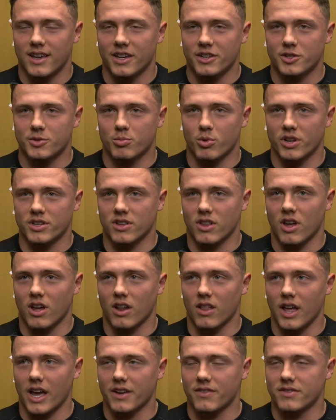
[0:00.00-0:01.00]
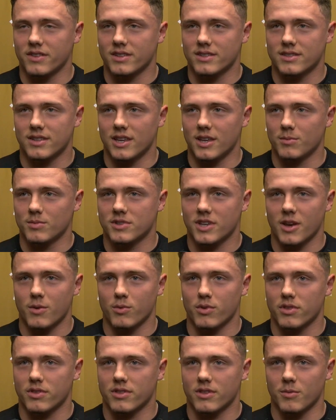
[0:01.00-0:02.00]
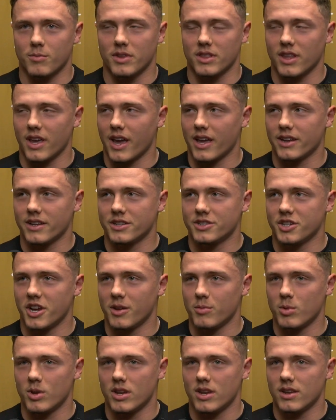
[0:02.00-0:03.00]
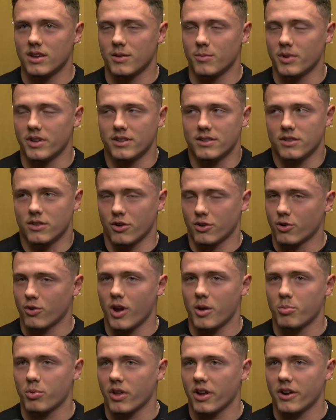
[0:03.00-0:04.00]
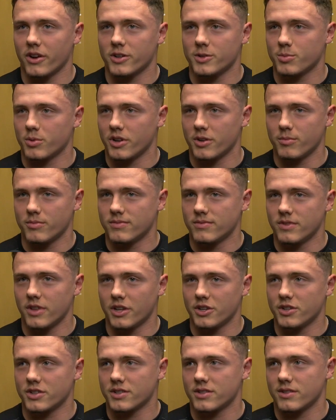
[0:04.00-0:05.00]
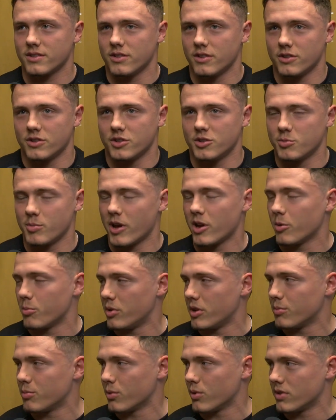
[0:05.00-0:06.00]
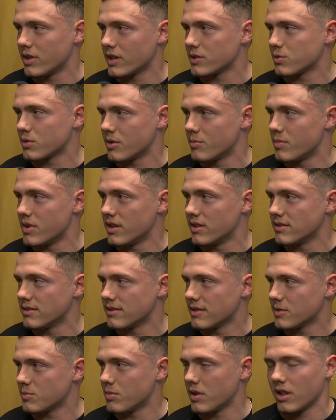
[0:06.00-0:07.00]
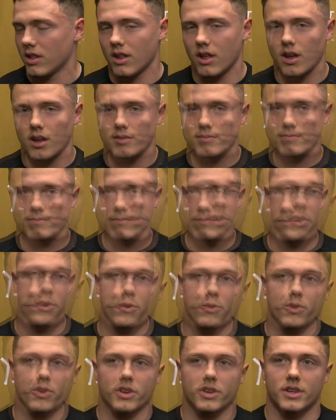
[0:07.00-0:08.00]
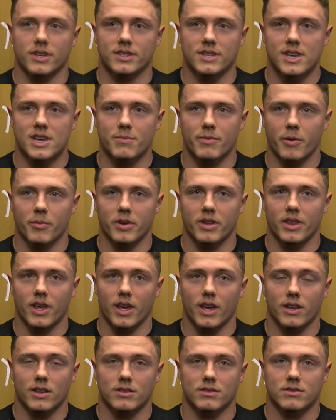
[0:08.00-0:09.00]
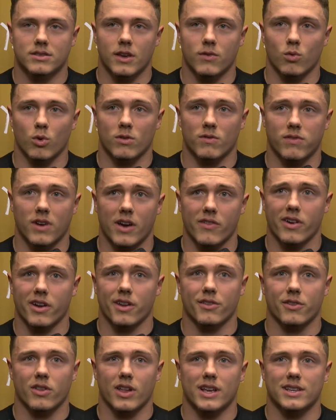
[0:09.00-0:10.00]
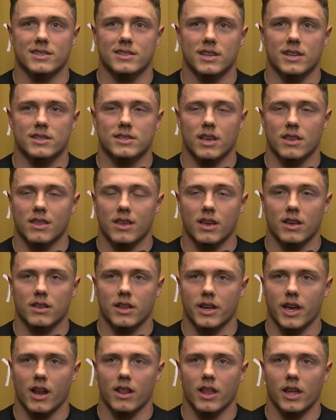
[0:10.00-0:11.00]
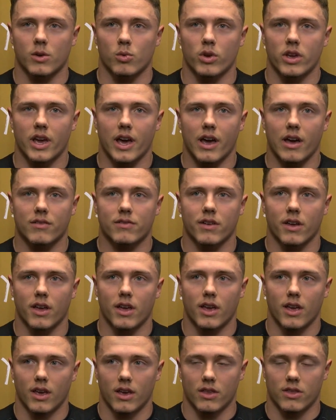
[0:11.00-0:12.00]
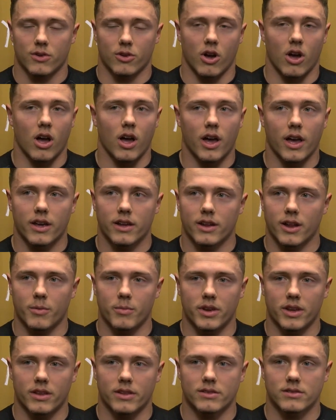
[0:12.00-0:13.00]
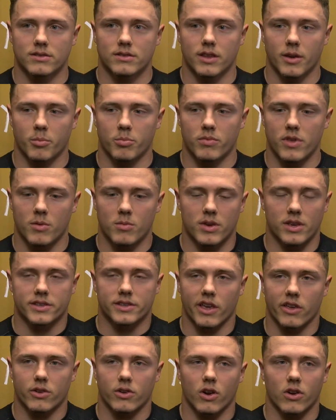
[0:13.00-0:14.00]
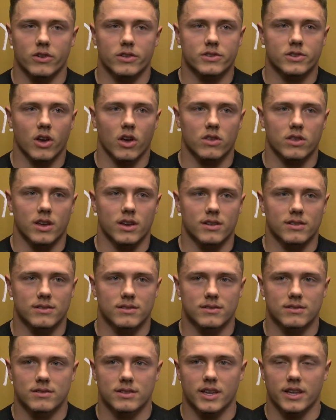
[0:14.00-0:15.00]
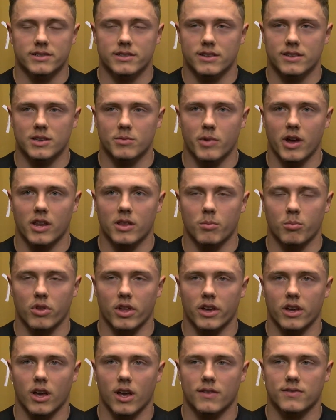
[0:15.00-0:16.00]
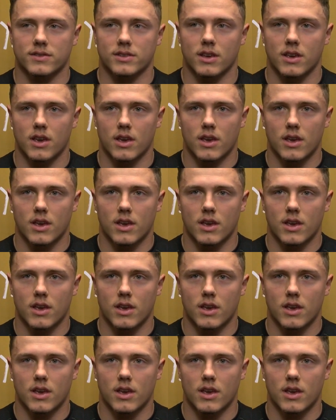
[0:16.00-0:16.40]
just brings a lot of life to this team. Same with, I mean, Landon, JB. I mean, they're great players, but they're just better people, and that's what it meant. It's meant a lot. I mean, they're a really good team. I mean, they've won 5 out of their last 6, I think, kind of like we have. They're hot. I mean, they Southern Arkansas. They kicked a team out of the playoffs.